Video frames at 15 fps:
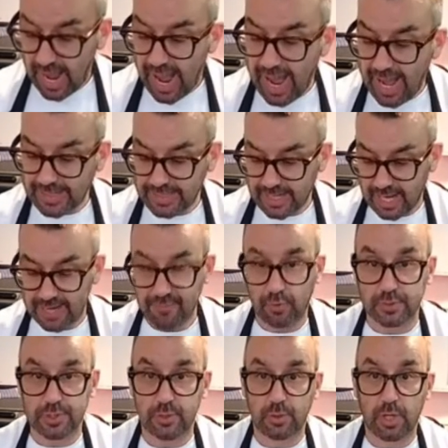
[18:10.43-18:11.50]
and I've
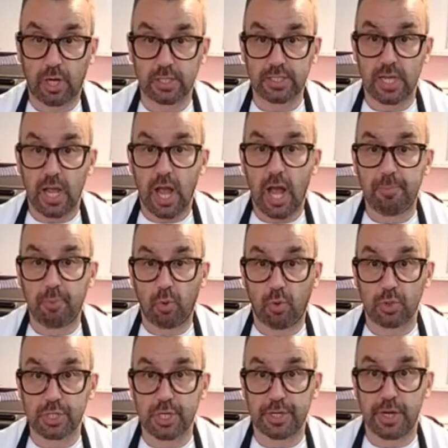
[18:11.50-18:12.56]
also got a
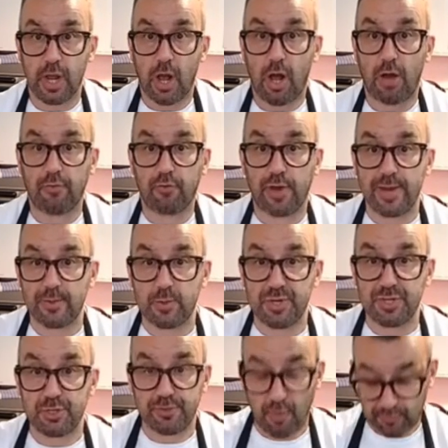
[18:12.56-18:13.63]
portion of grapes which
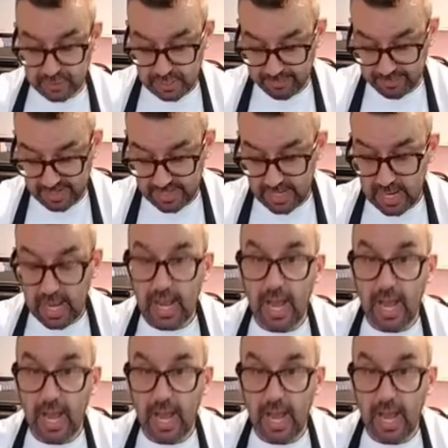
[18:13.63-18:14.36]
should obviously be